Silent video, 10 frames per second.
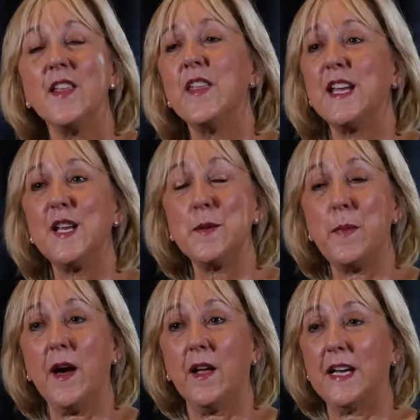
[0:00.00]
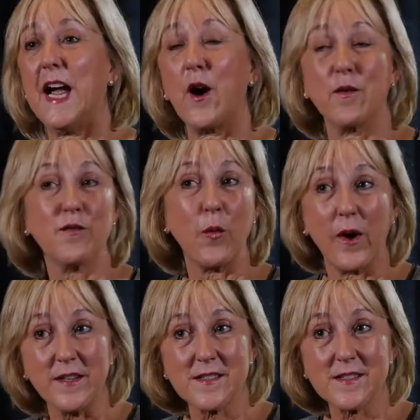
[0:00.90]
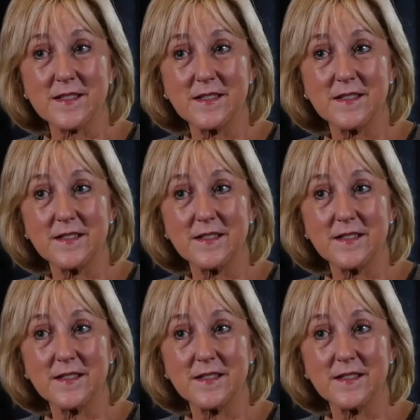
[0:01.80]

thinking about our voice,